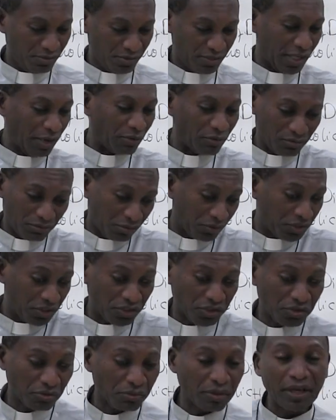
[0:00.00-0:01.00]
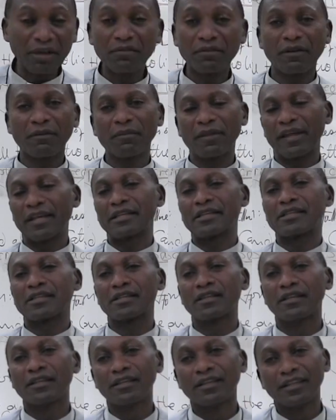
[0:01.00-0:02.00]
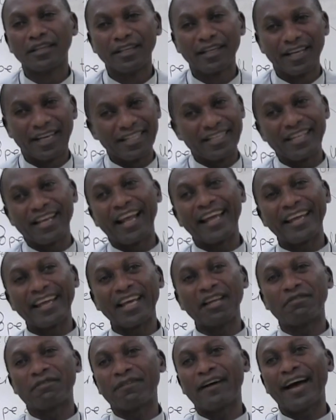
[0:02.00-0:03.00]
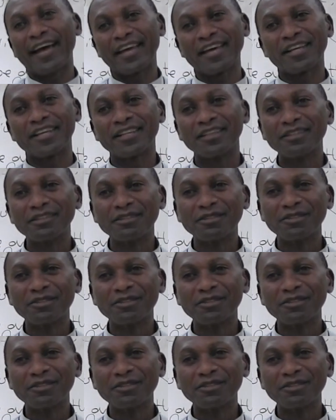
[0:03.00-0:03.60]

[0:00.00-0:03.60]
so I will continue to read from this until I get fired.